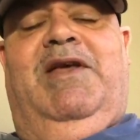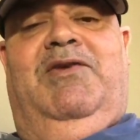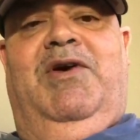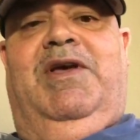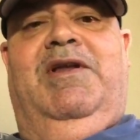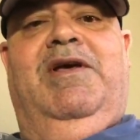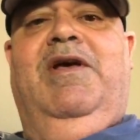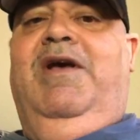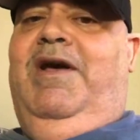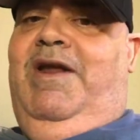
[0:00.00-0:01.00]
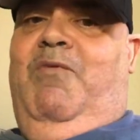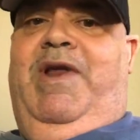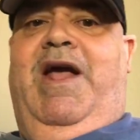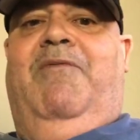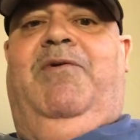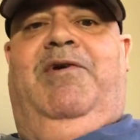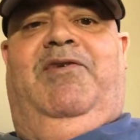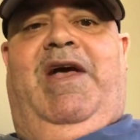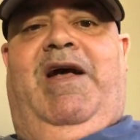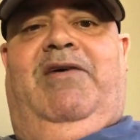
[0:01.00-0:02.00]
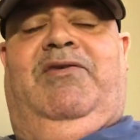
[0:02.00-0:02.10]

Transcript: took it, and they went after his ass.